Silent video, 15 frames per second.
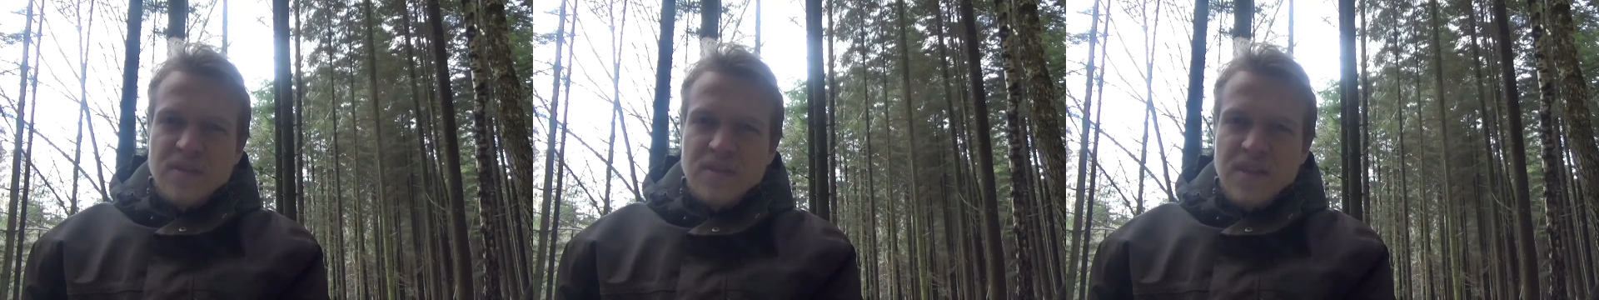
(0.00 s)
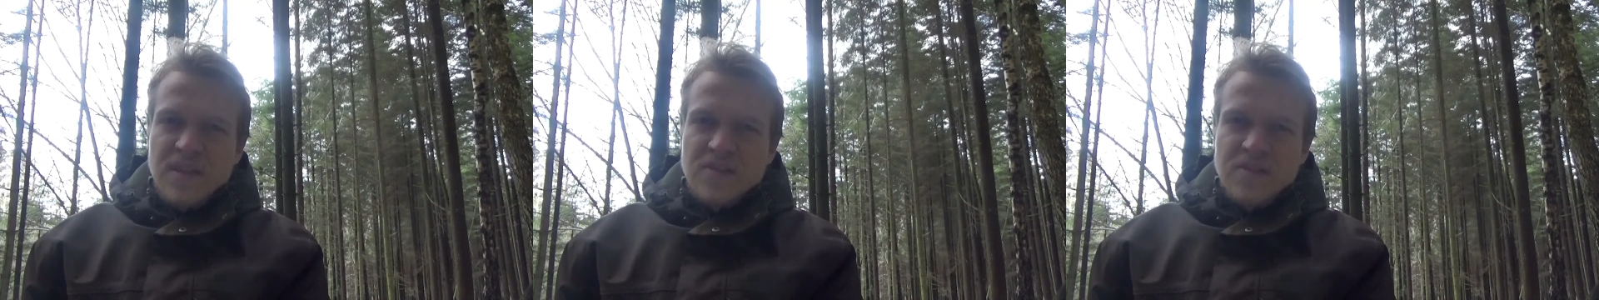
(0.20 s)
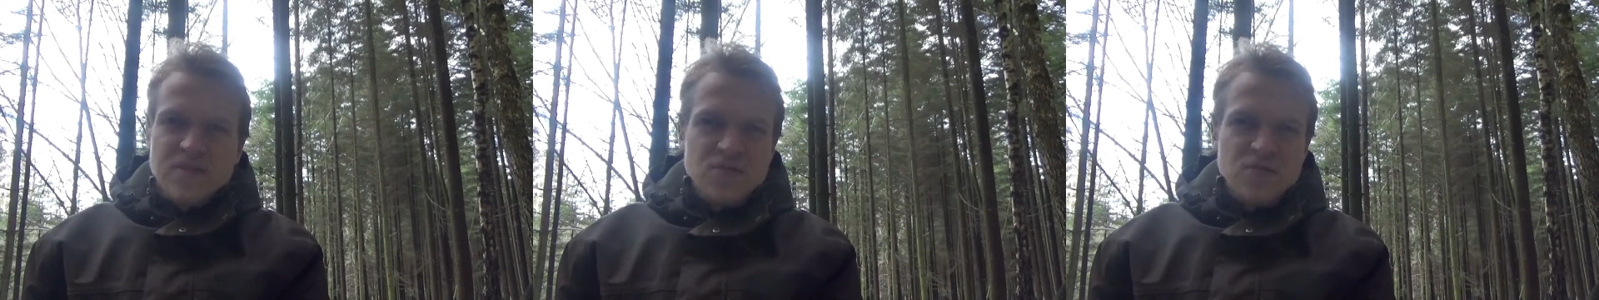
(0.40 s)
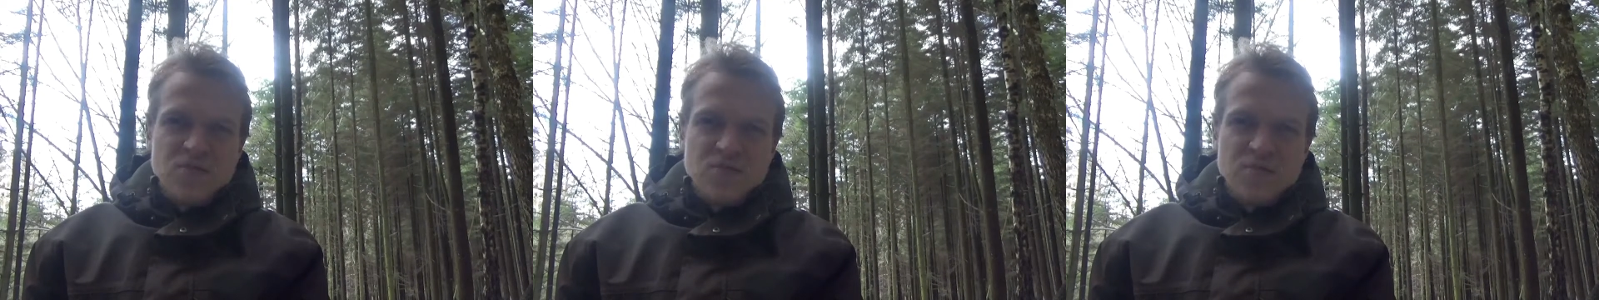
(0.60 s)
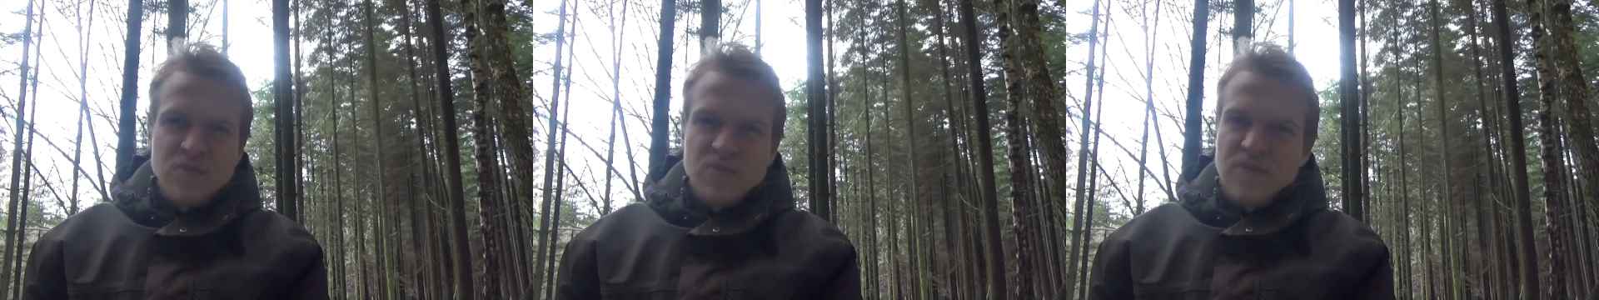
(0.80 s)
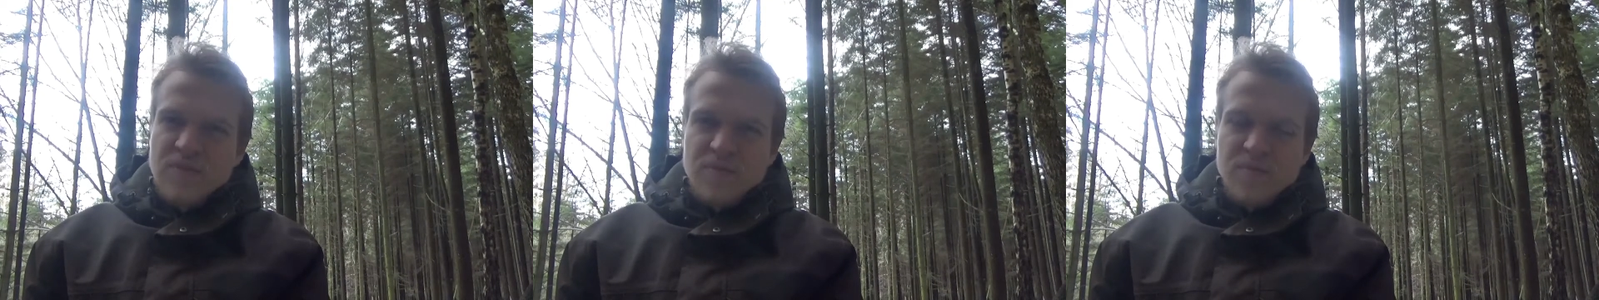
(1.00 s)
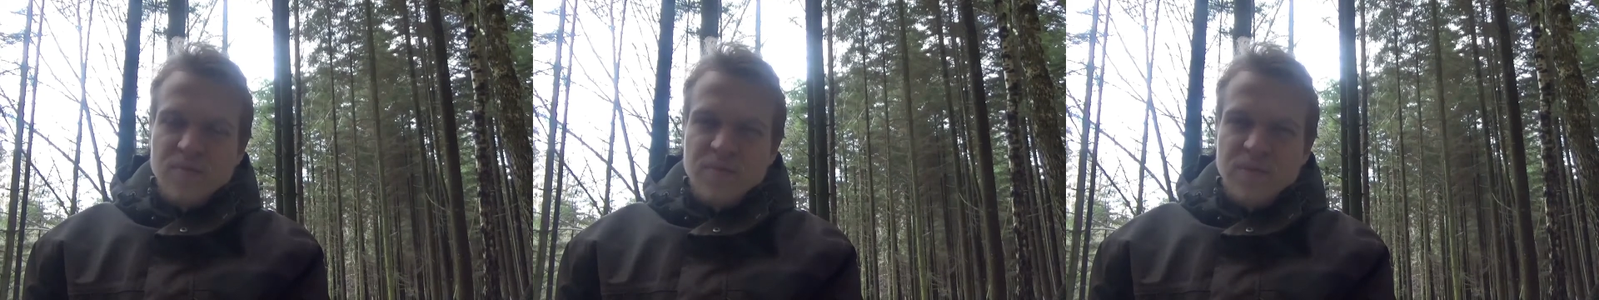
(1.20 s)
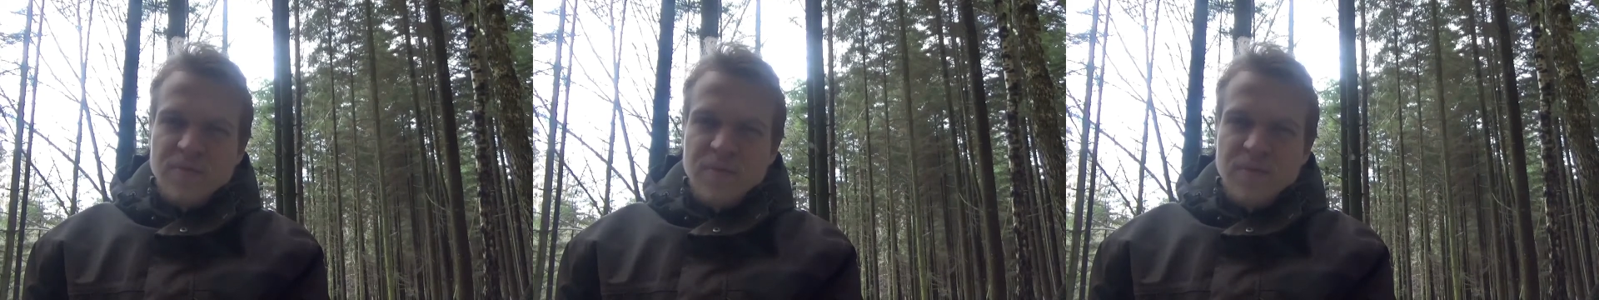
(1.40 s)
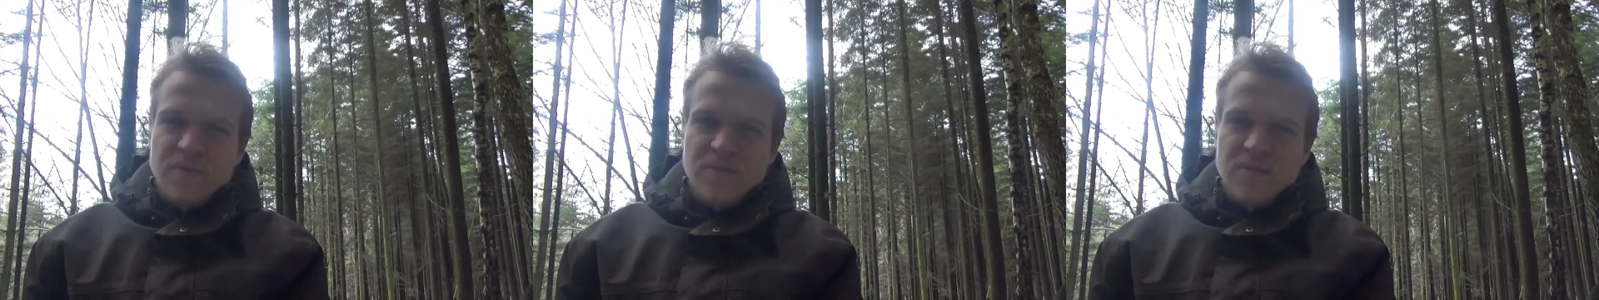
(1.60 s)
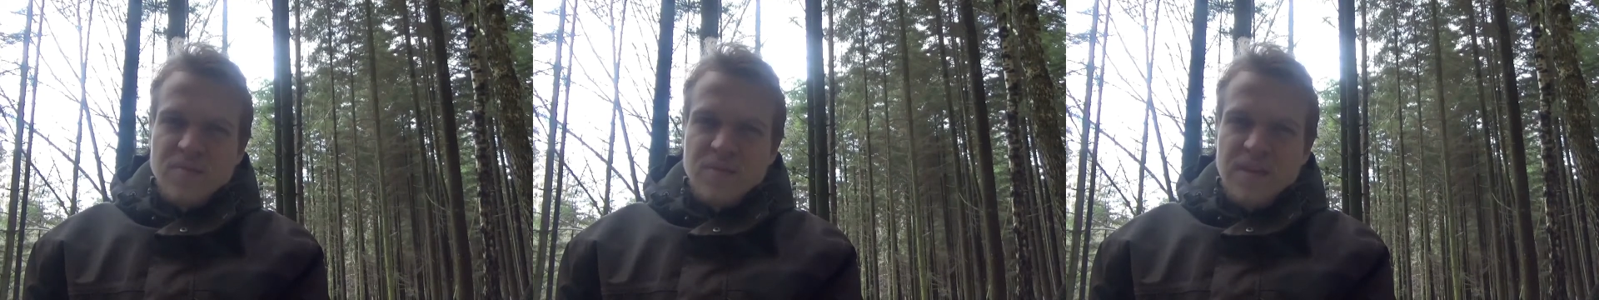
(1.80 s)
not true beautiful
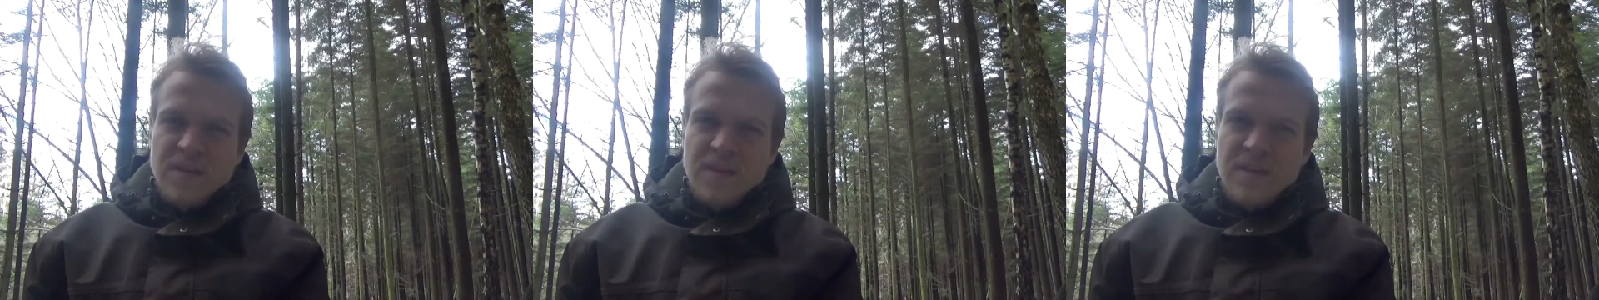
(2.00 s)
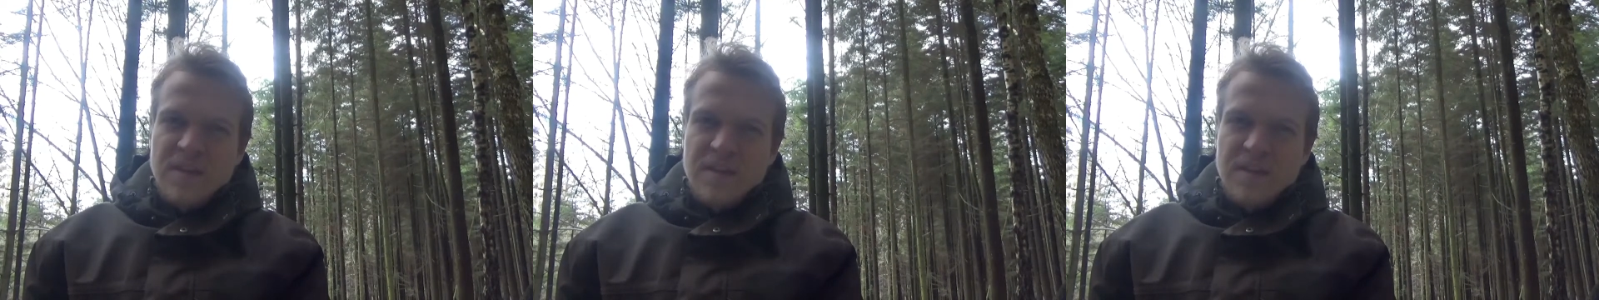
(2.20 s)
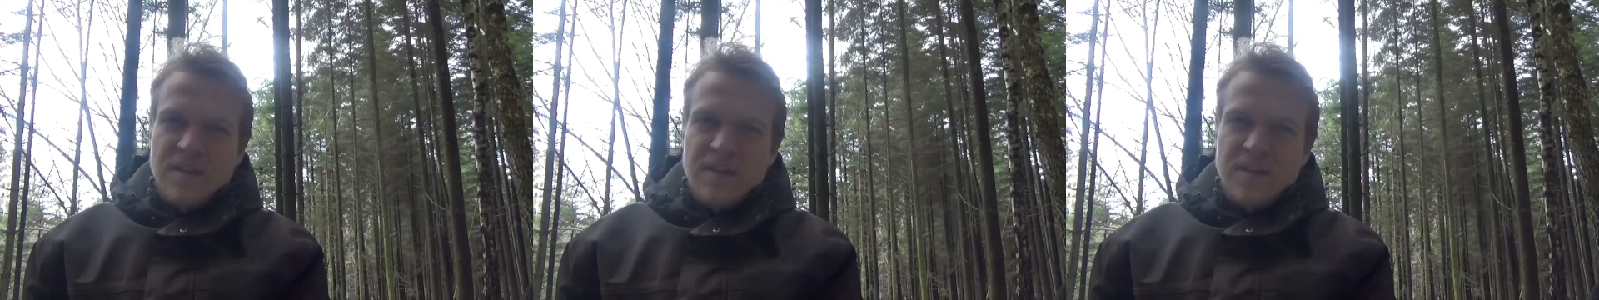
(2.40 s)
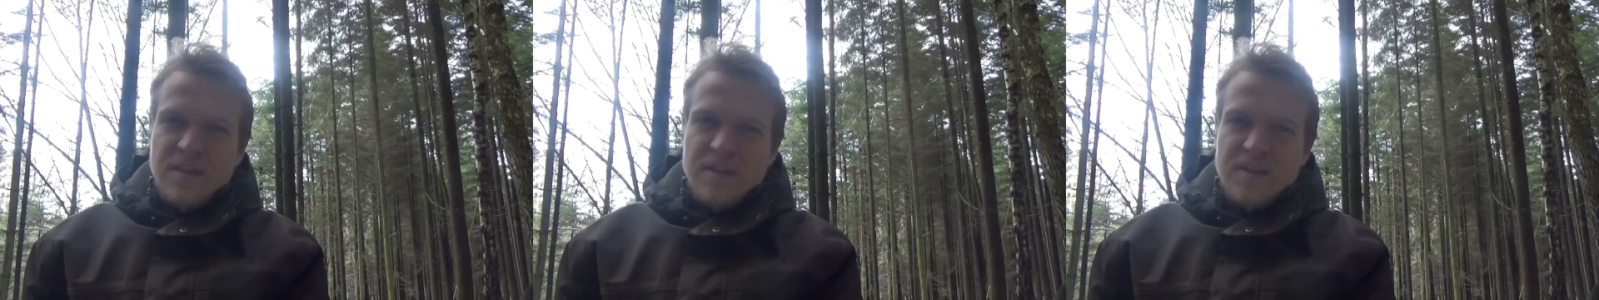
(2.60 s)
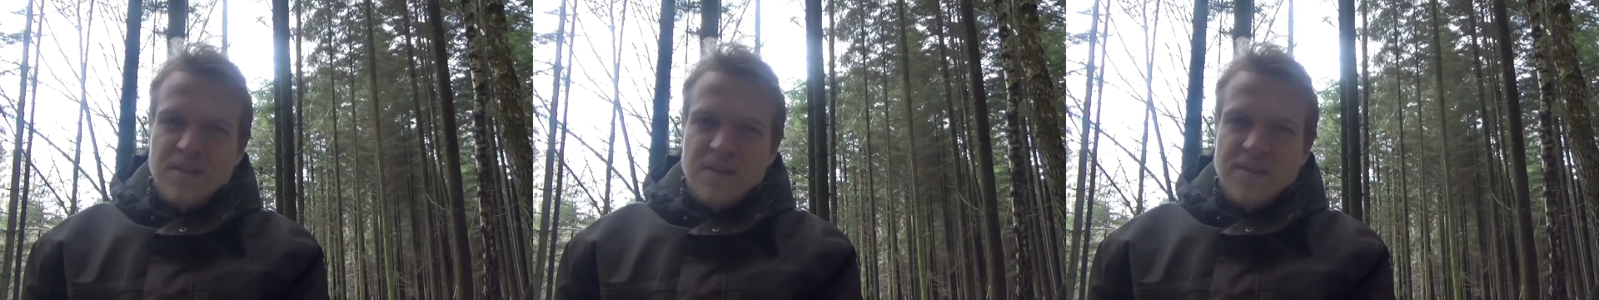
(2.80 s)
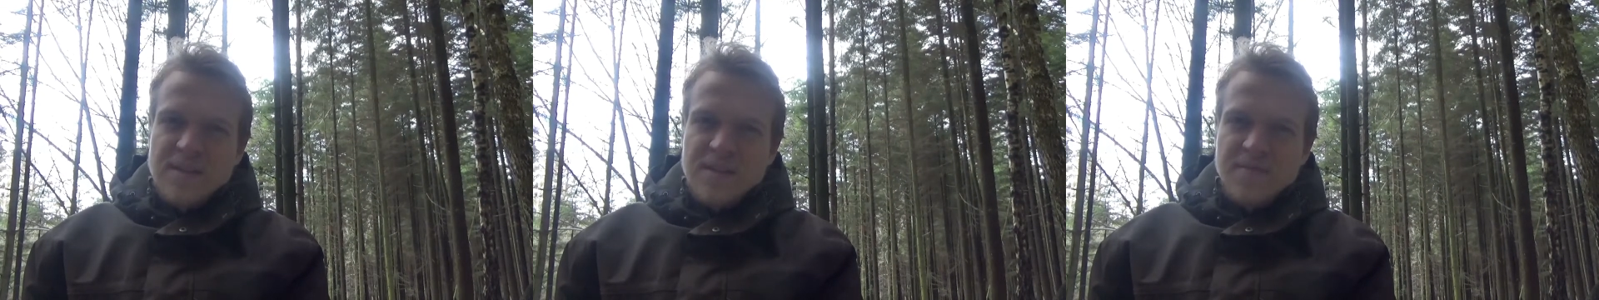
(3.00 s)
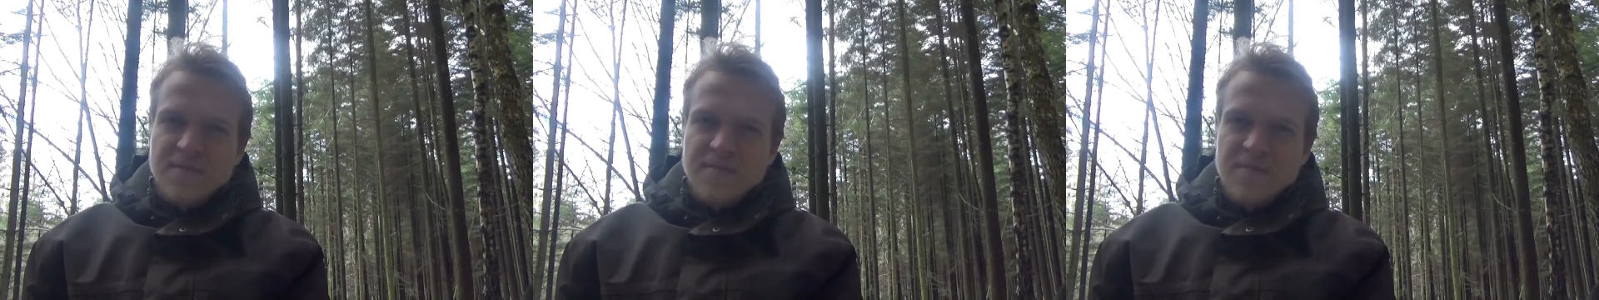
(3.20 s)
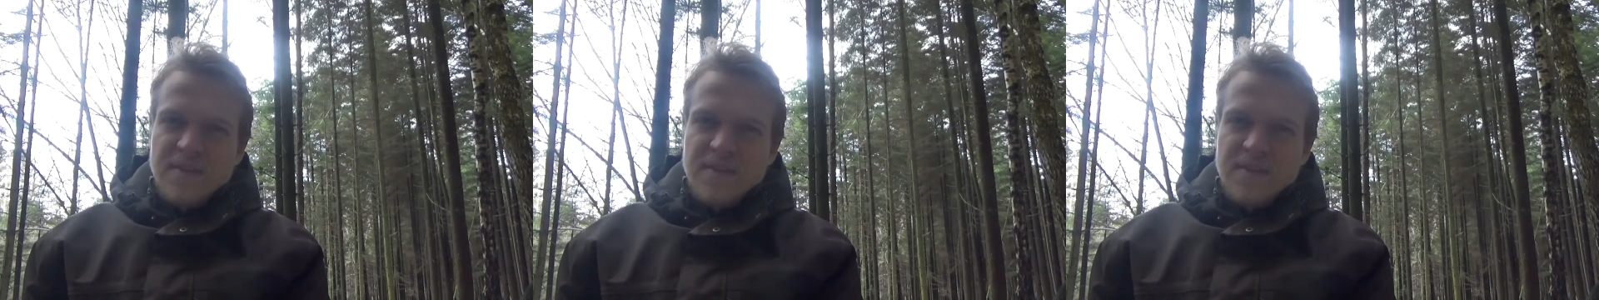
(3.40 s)
perfection, but some